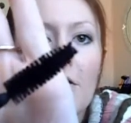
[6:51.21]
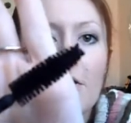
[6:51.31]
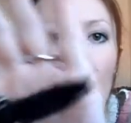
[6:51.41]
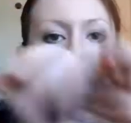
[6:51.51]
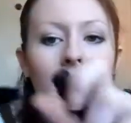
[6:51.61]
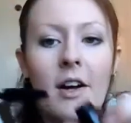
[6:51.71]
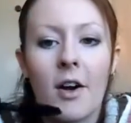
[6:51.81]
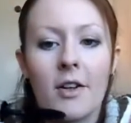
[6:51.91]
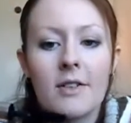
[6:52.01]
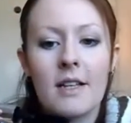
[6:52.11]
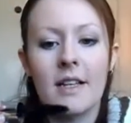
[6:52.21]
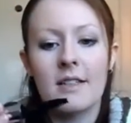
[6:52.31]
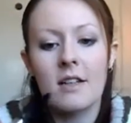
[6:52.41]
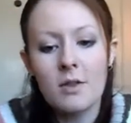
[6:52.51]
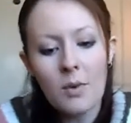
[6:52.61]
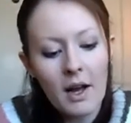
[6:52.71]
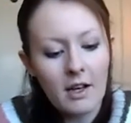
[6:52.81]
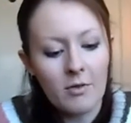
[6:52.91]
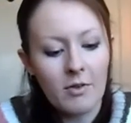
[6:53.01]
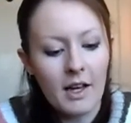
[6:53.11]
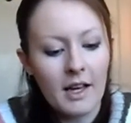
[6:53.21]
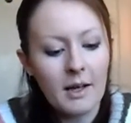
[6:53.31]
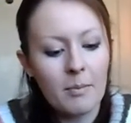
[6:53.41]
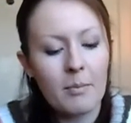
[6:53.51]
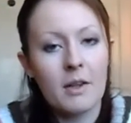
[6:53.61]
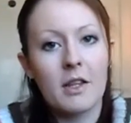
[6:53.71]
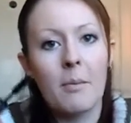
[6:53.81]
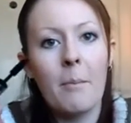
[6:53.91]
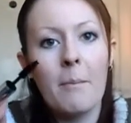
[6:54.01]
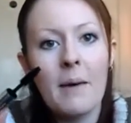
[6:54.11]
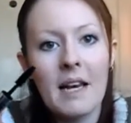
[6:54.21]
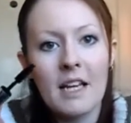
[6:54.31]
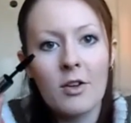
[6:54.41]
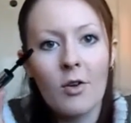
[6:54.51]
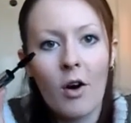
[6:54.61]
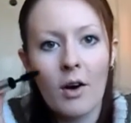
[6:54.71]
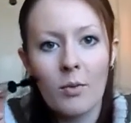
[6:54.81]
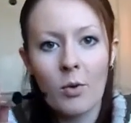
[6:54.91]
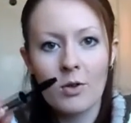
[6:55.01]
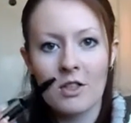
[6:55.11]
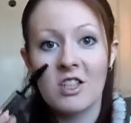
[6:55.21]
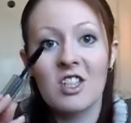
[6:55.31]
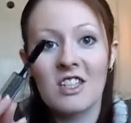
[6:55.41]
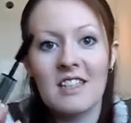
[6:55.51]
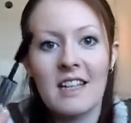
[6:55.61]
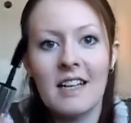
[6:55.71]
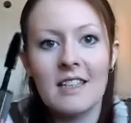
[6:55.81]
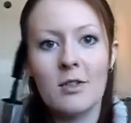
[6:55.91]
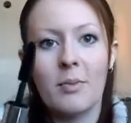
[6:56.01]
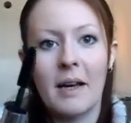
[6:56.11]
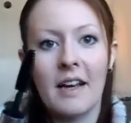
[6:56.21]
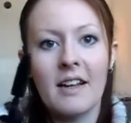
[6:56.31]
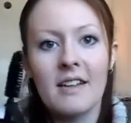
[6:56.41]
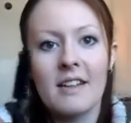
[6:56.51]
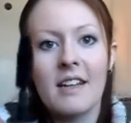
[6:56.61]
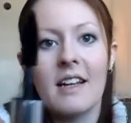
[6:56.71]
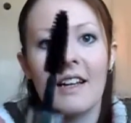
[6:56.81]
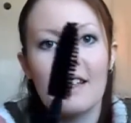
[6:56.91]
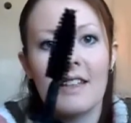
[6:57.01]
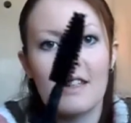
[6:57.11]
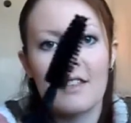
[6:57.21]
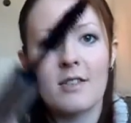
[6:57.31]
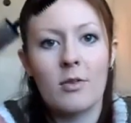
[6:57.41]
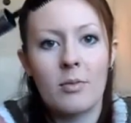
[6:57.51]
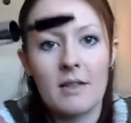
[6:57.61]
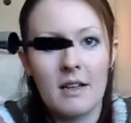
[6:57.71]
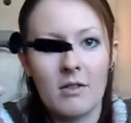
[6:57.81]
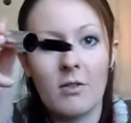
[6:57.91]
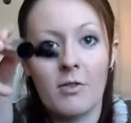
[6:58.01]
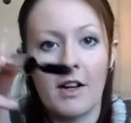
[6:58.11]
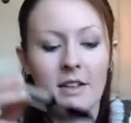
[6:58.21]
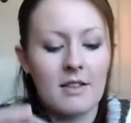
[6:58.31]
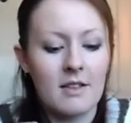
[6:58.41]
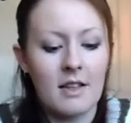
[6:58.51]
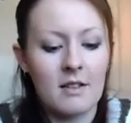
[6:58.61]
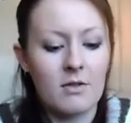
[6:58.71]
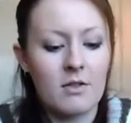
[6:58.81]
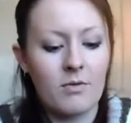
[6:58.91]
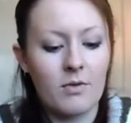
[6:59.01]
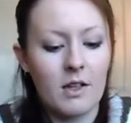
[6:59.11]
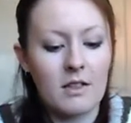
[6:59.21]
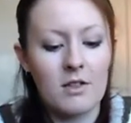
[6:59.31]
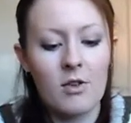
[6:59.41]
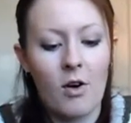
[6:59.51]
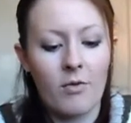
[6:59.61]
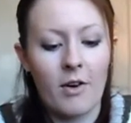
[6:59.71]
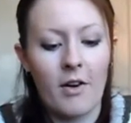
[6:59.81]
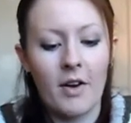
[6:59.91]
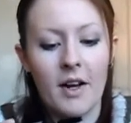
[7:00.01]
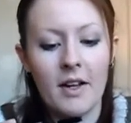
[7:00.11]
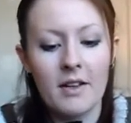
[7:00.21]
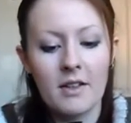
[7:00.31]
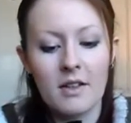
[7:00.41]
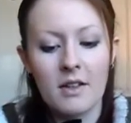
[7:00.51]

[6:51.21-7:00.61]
far as wear goes, it does wear lovely, but the minute your eye waters just a little bit, this will be down your face. It's not very,